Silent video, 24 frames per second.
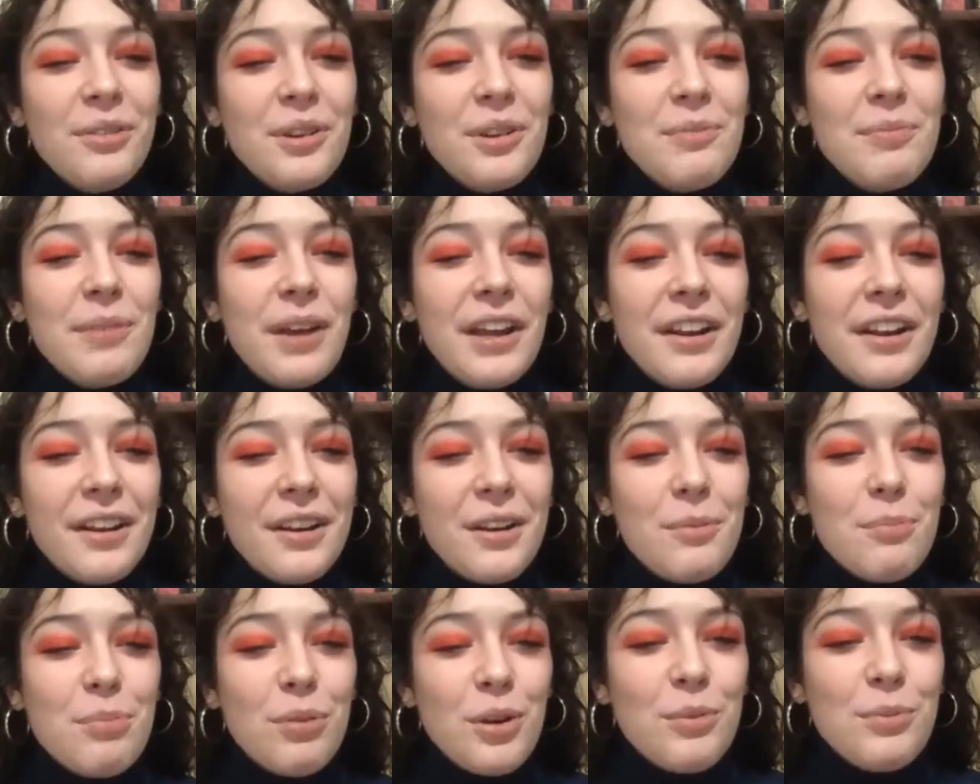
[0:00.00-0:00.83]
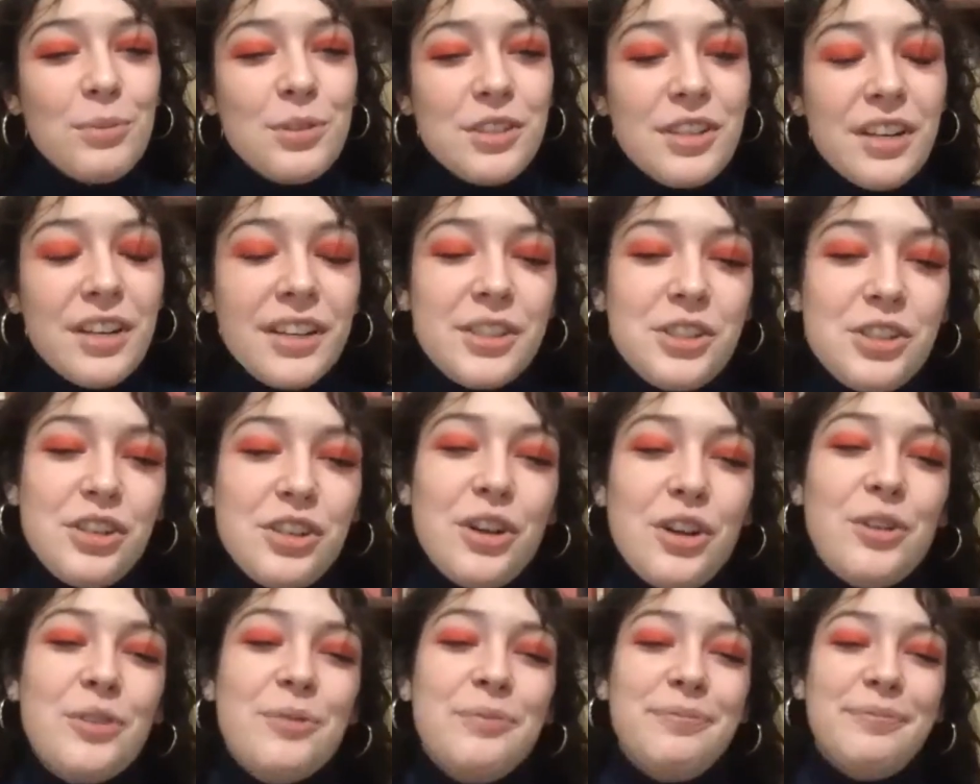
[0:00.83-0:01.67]
We met at a broomstick
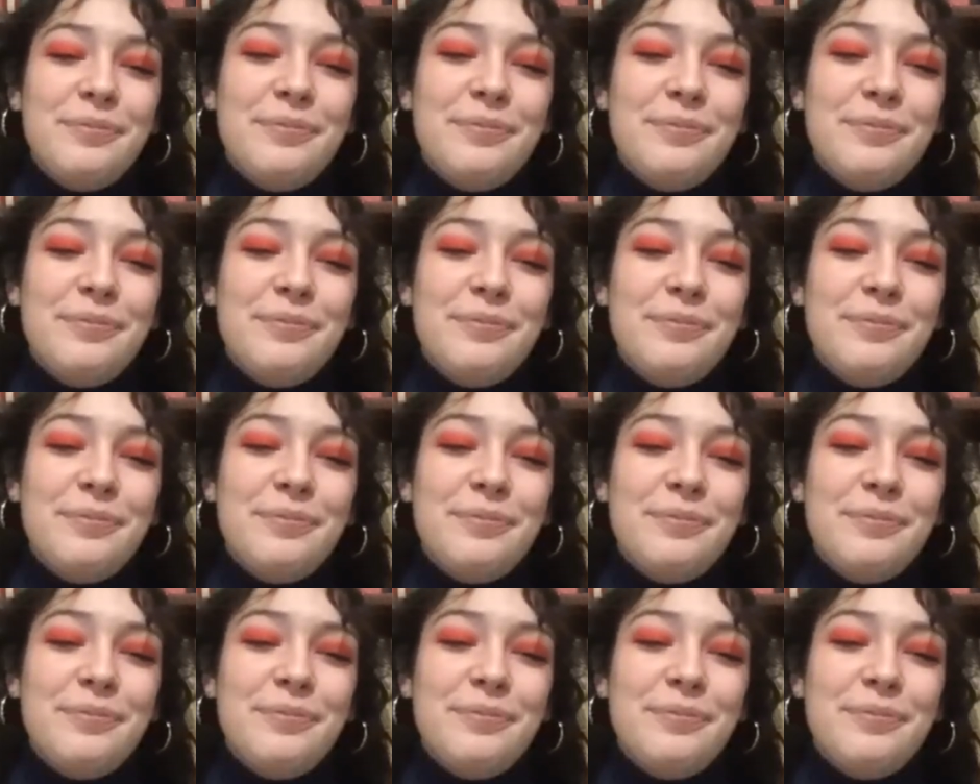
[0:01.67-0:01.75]
show.